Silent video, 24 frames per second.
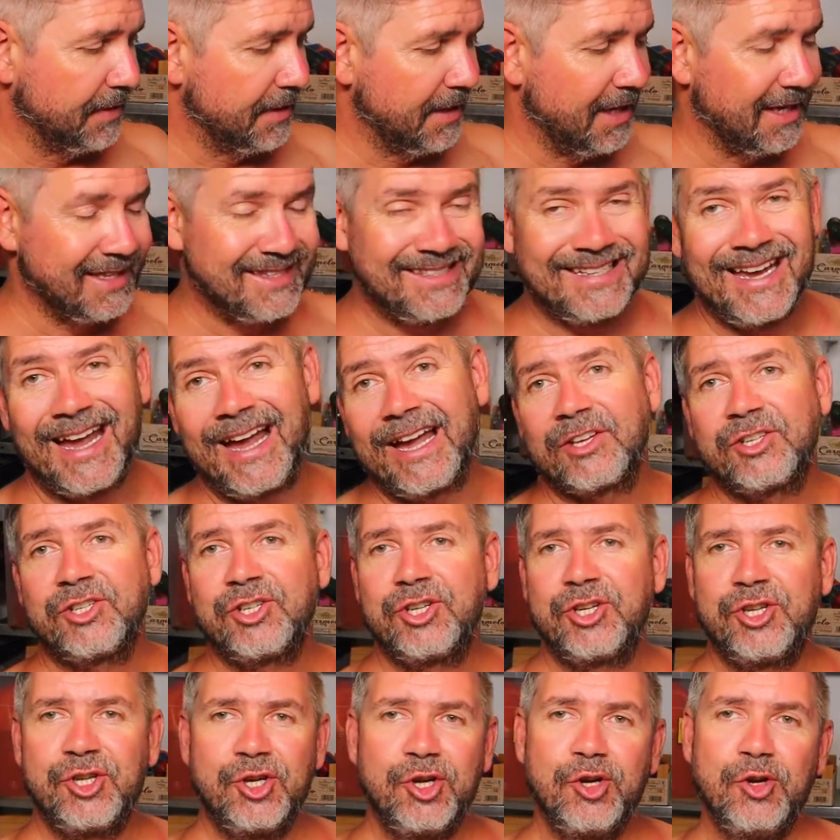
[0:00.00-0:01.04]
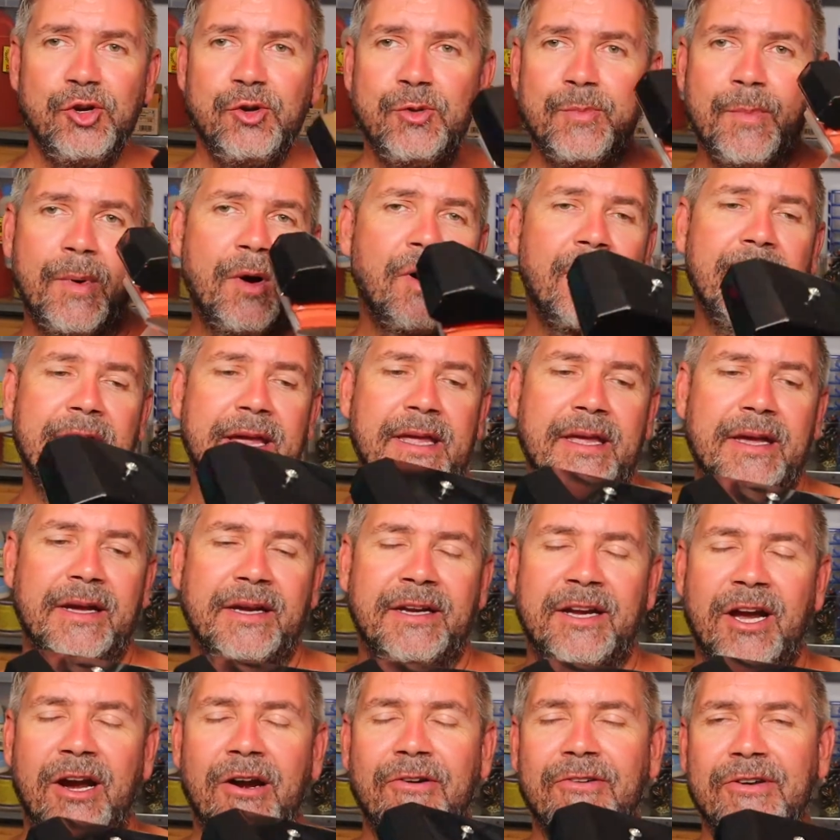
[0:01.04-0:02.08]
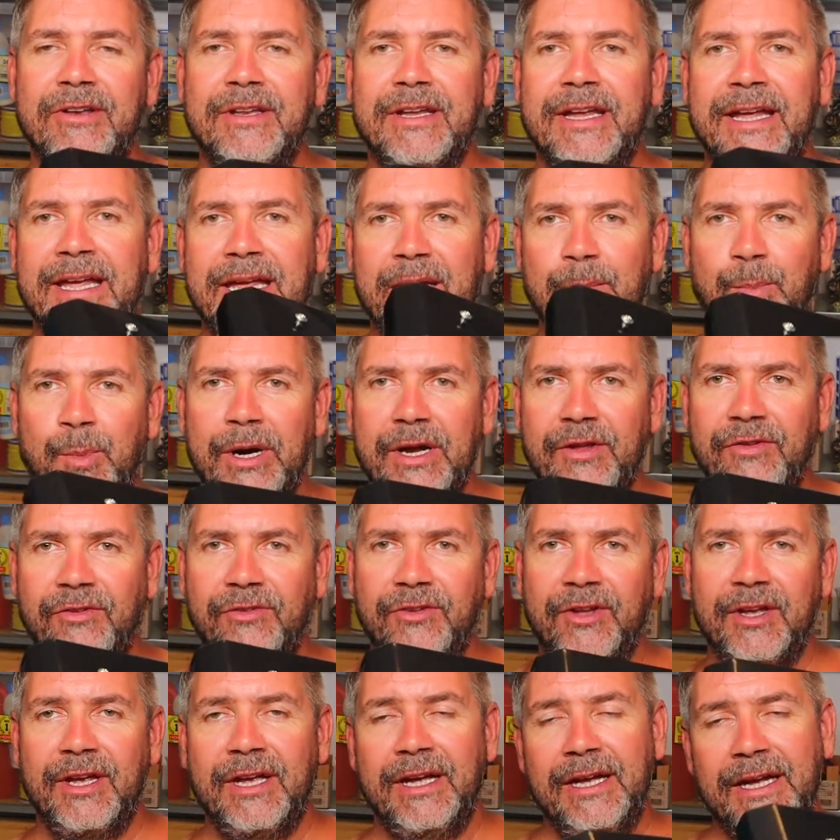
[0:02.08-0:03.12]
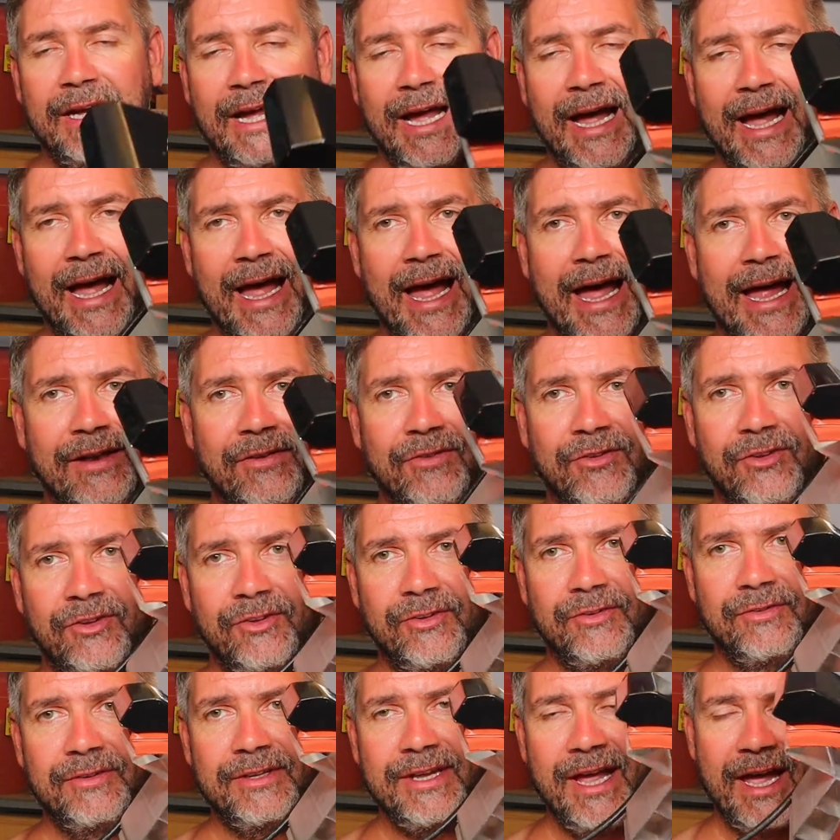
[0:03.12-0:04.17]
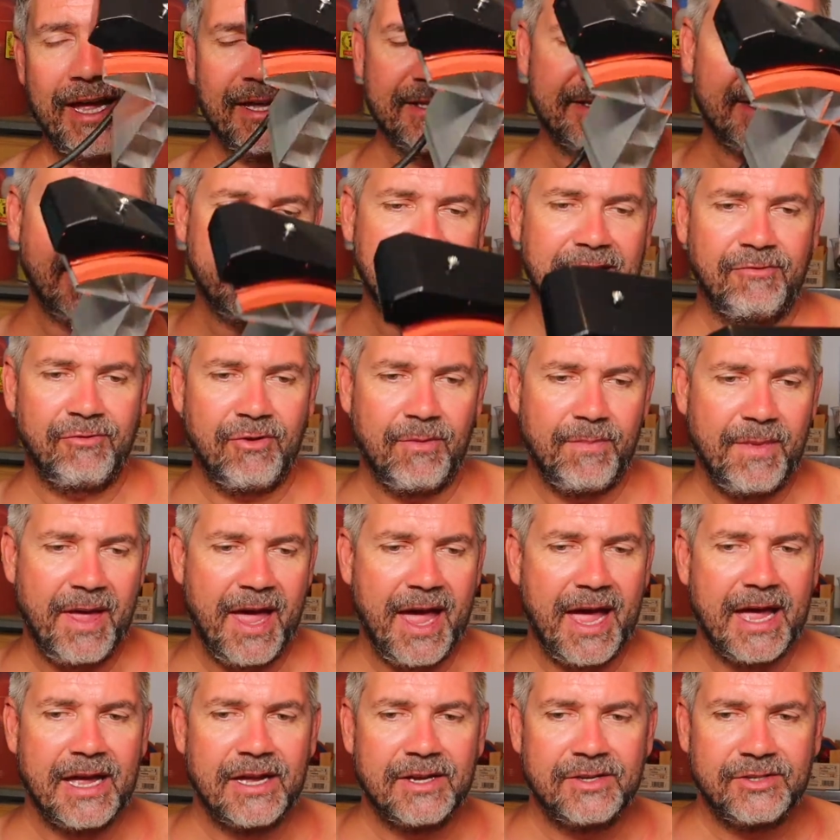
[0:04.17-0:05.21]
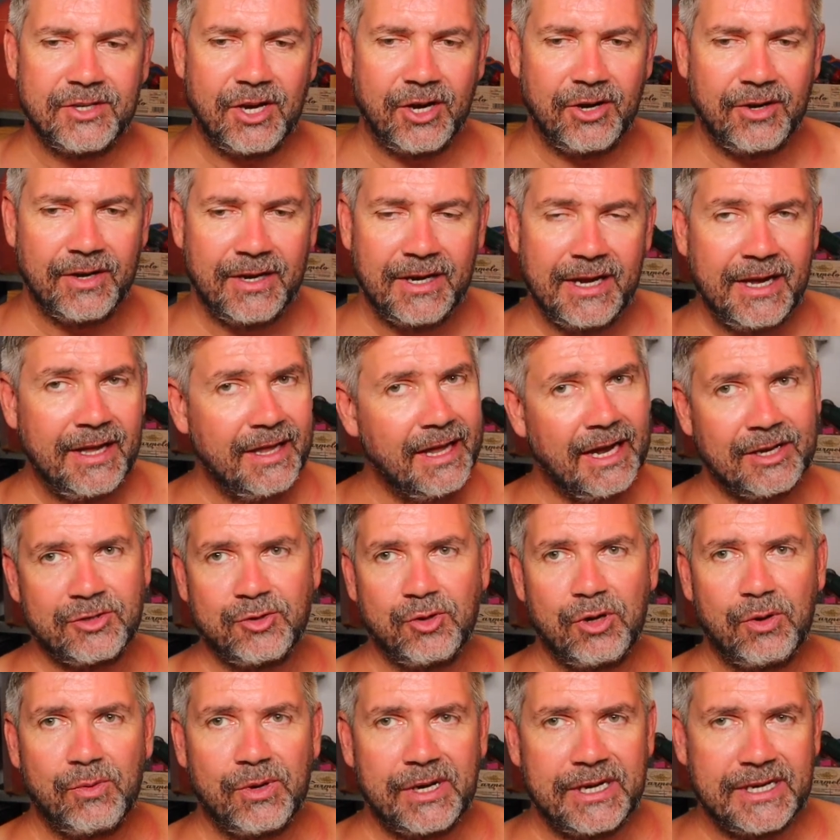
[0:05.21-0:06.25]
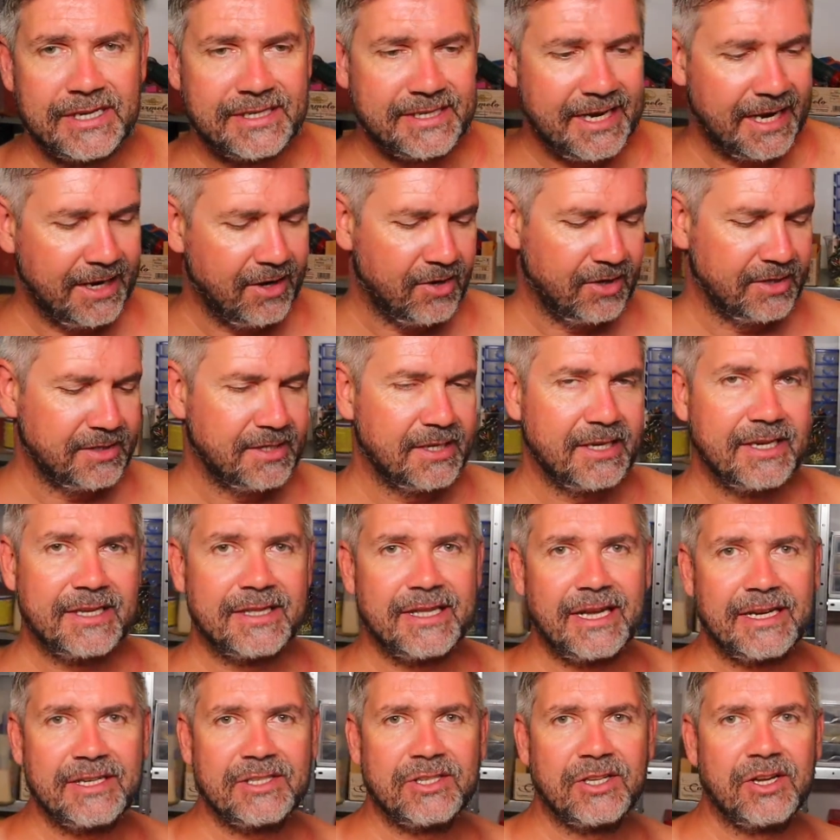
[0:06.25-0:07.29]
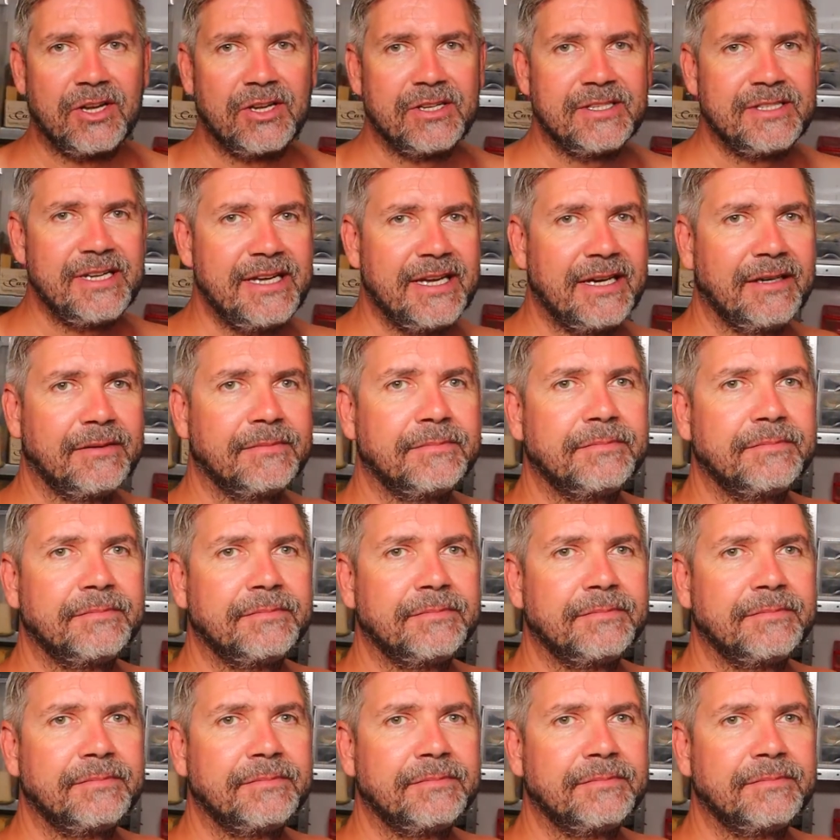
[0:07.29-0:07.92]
attach to my current heat press and yeah, take it from there. So that's all I wanted to say, guys. Thanks a lot, see ya.